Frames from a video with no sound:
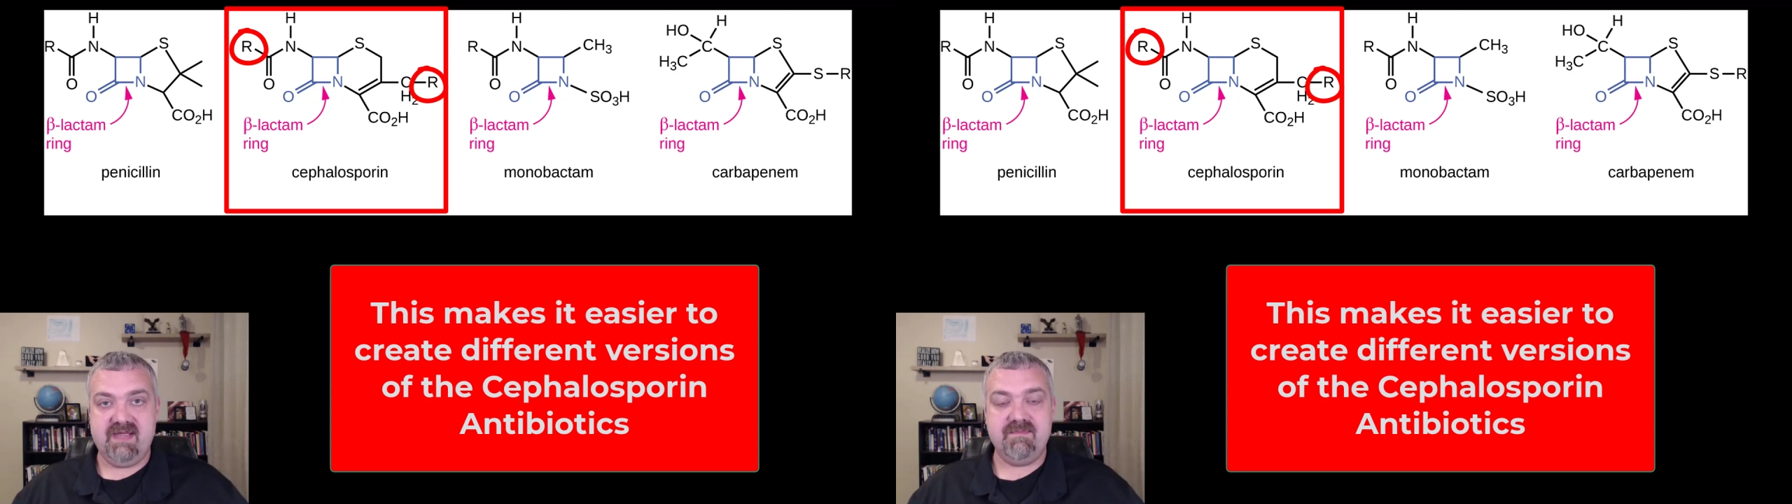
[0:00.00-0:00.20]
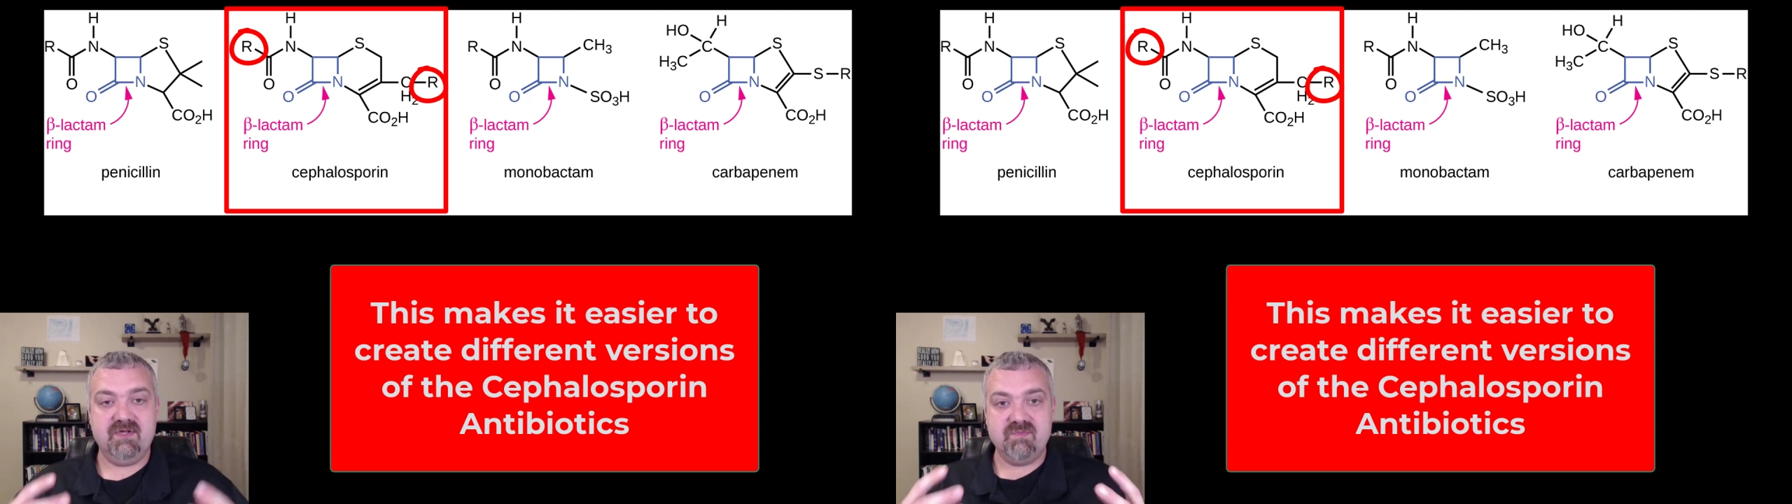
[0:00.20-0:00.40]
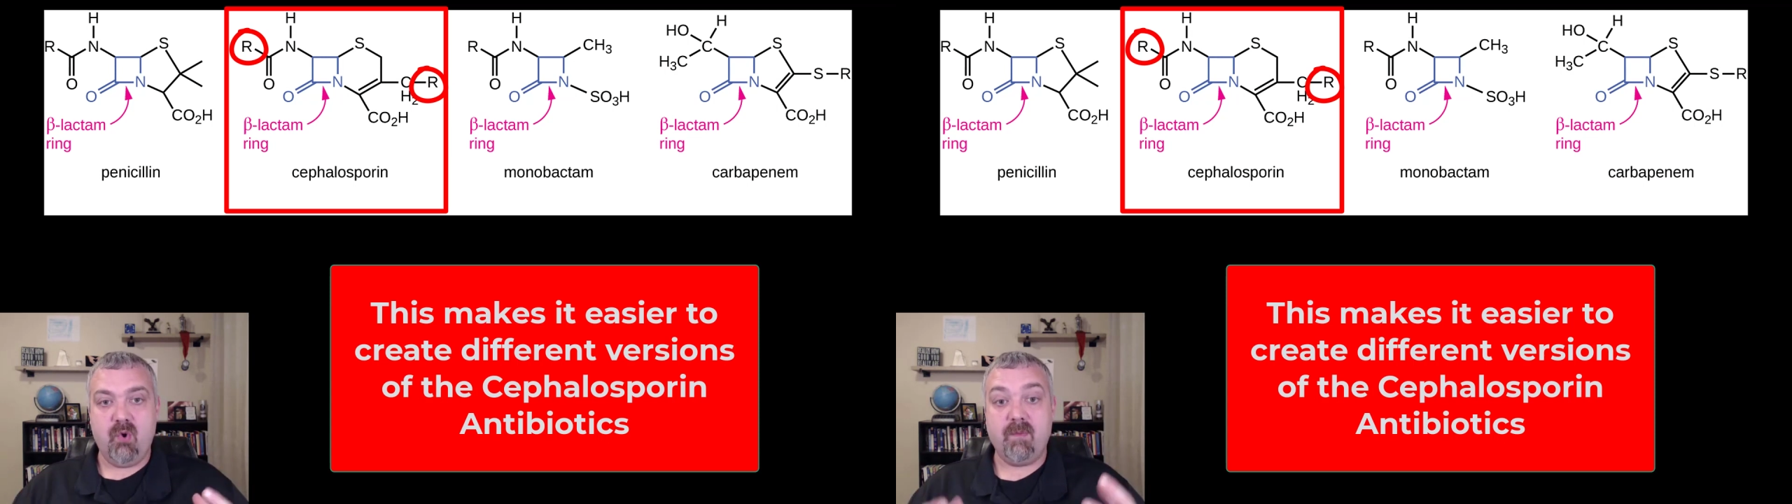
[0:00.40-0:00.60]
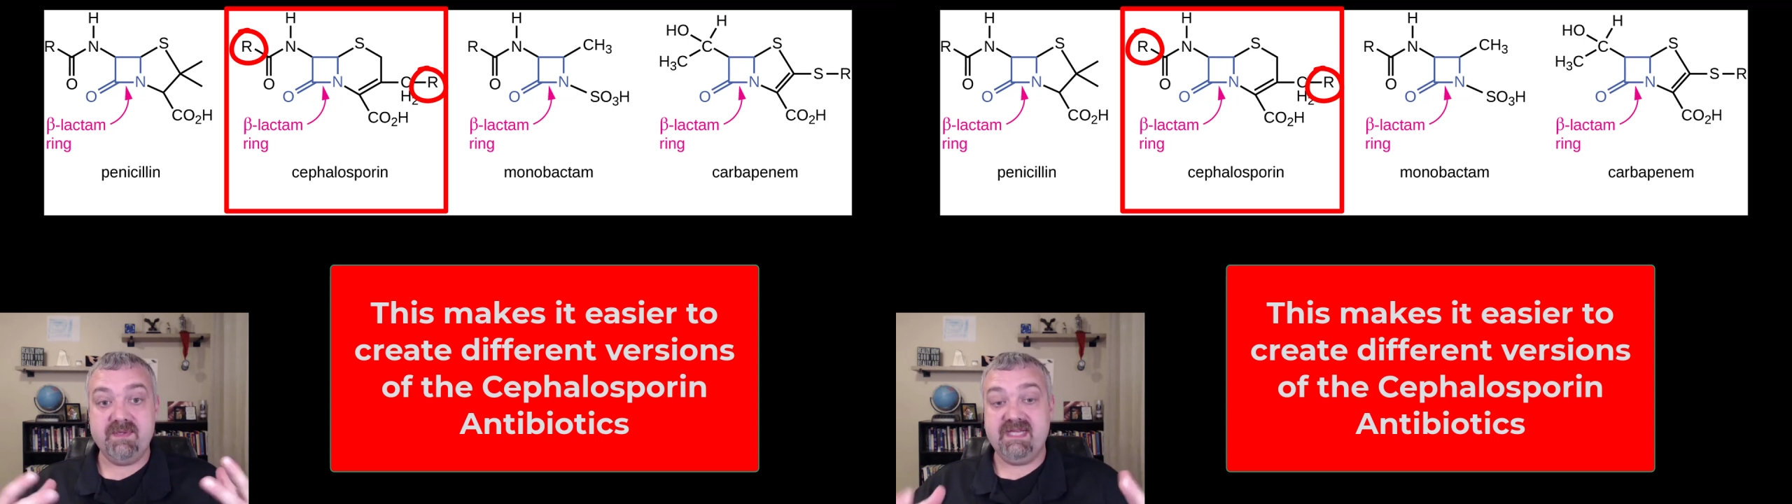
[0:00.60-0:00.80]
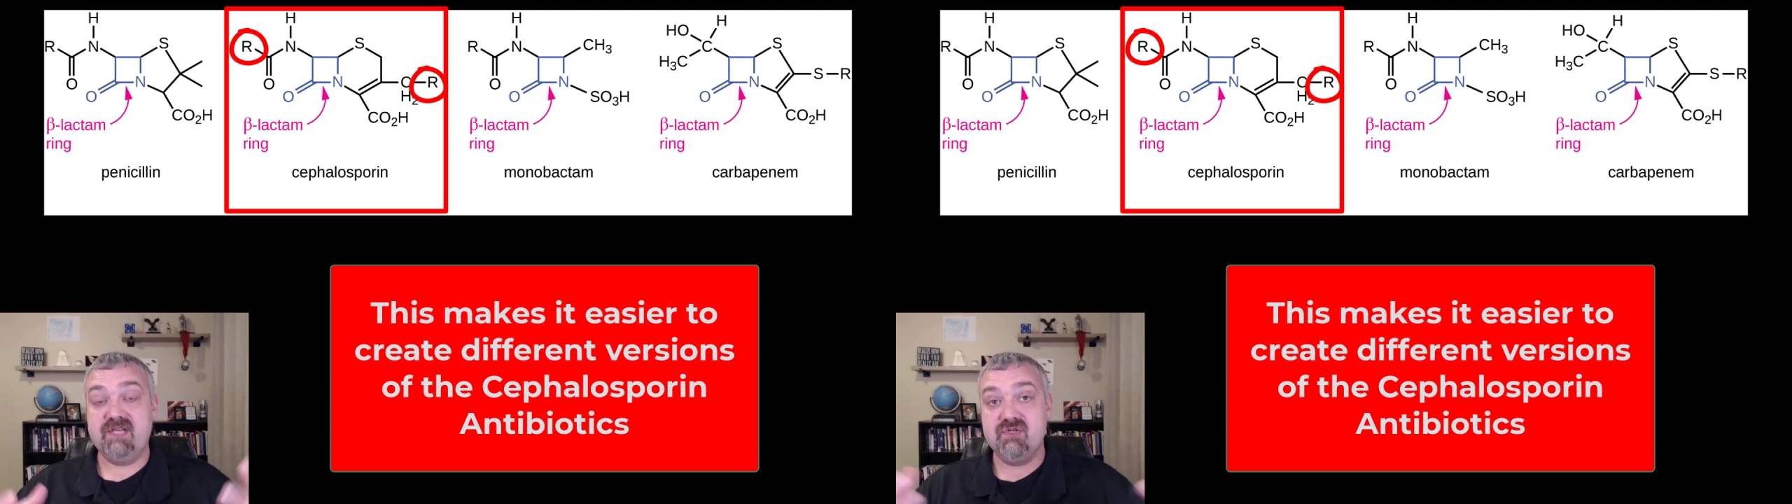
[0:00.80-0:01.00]
you get there's
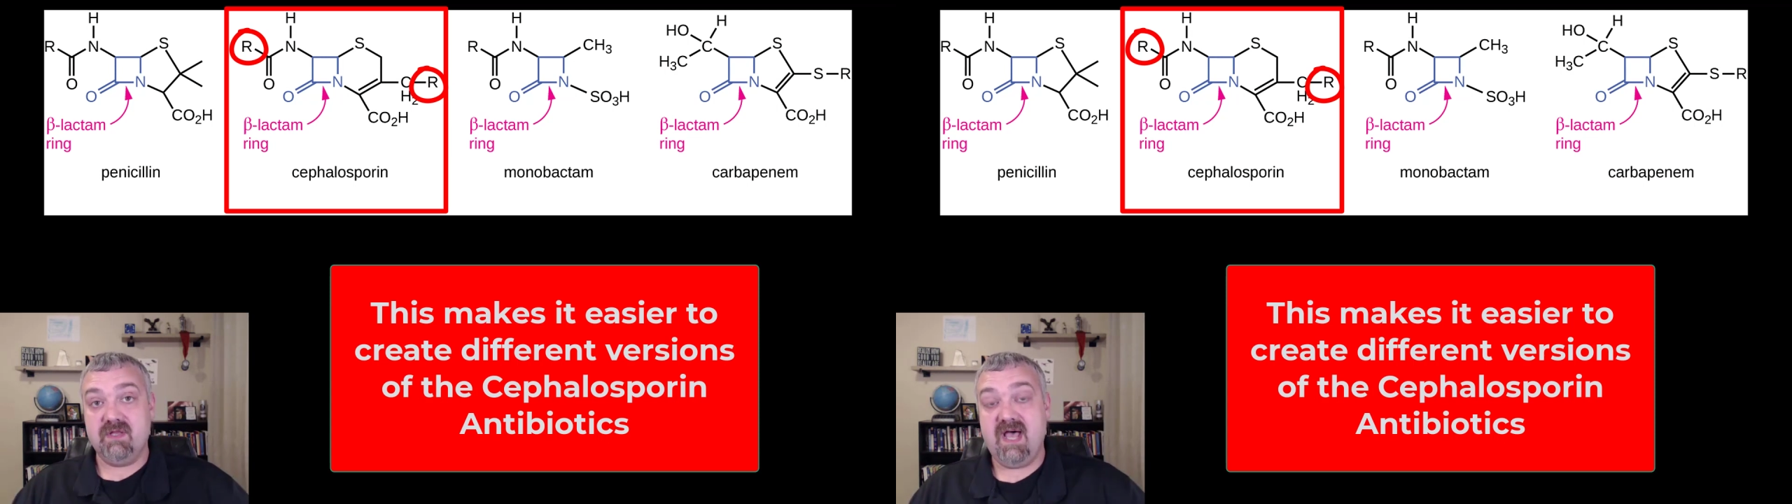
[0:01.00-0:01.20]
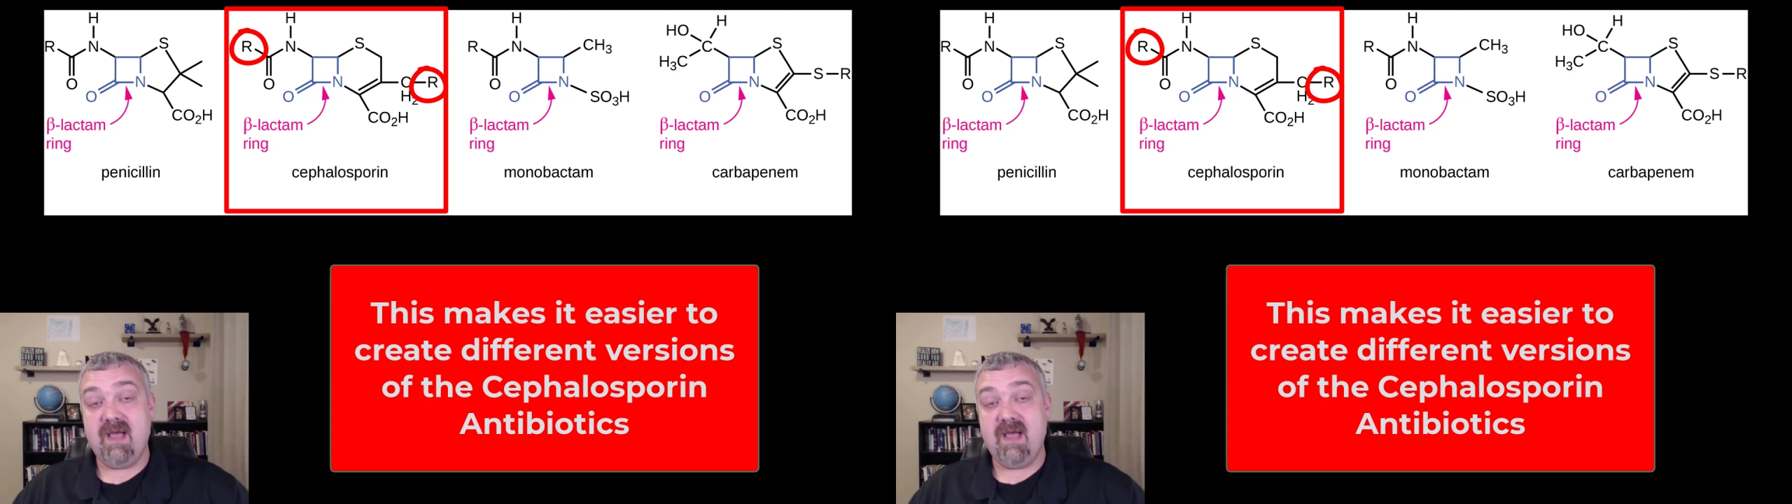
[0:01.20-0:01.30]
more potential